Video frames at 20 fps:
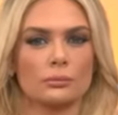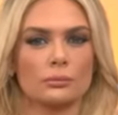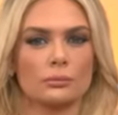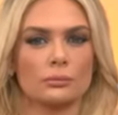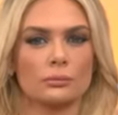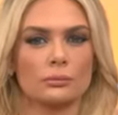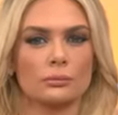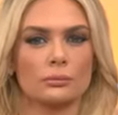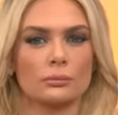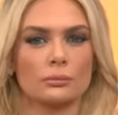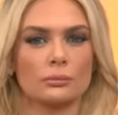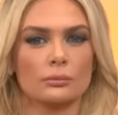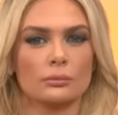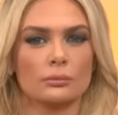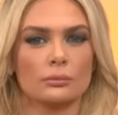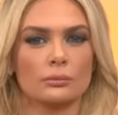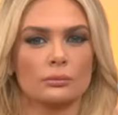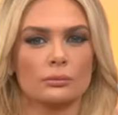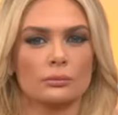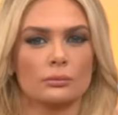
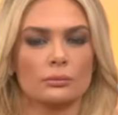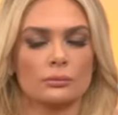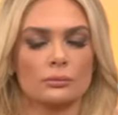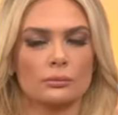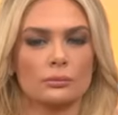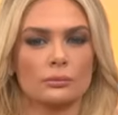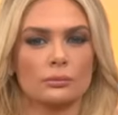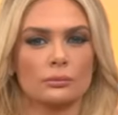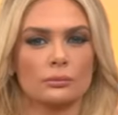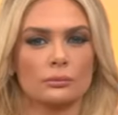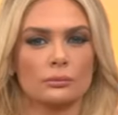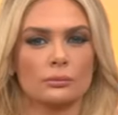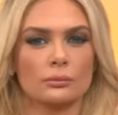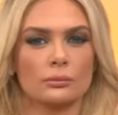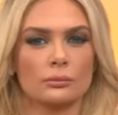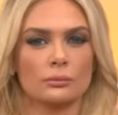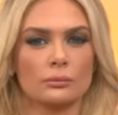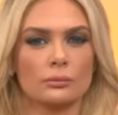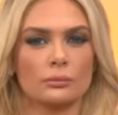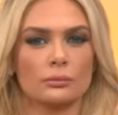
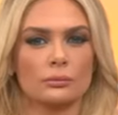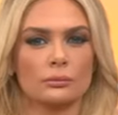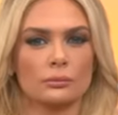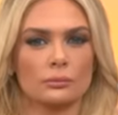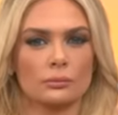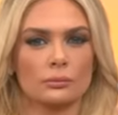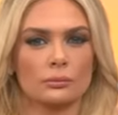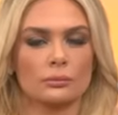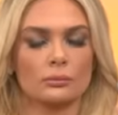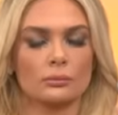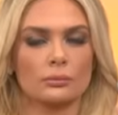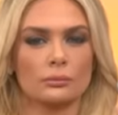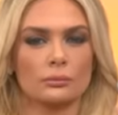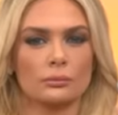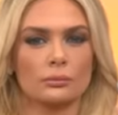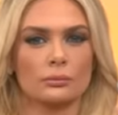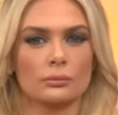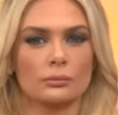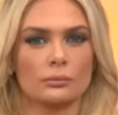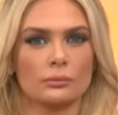
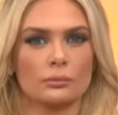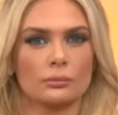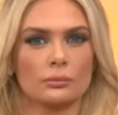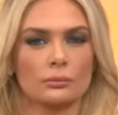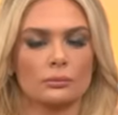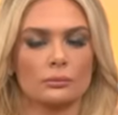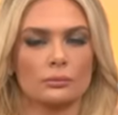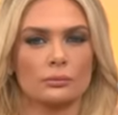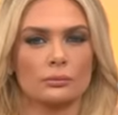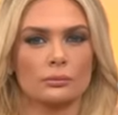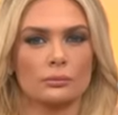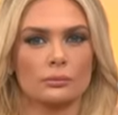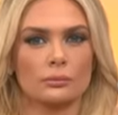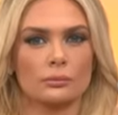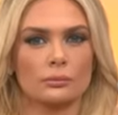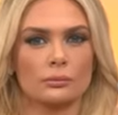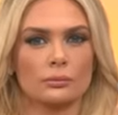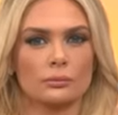This person isn't speaking.